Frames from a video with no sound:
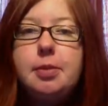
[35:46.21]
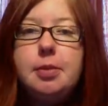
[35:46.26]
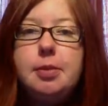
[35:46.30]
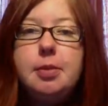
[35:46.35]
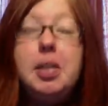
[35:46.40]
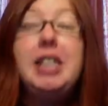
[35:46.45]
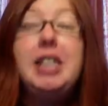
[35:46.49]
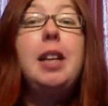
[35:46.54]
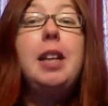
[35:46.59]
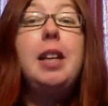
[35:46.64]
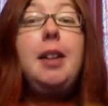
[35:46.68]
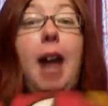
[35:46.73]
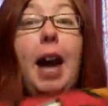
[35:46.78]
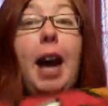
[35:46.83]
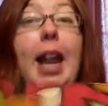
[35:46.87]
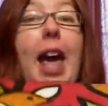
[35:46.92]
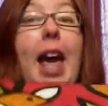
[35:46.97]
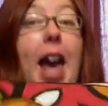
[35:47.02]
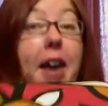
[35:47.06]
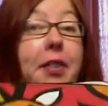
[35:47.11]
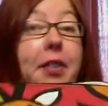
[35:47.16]
It's a lot
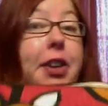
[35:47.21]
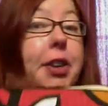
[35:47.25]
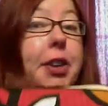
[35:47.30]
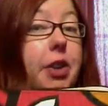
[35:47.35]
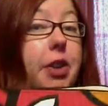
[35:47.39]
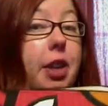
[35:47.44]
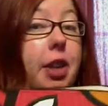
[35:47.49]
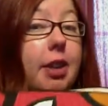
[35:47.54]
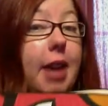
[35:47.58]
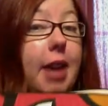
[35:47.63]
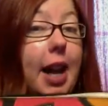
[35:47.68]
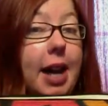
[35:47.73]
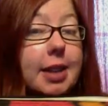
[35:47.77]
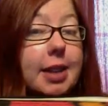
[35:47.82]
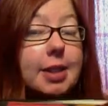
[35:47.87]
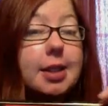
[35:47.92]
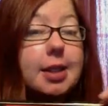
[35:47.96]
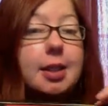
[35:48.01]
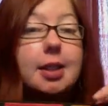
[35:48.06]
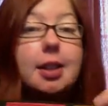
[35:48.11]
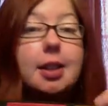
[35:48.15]
heavier than that.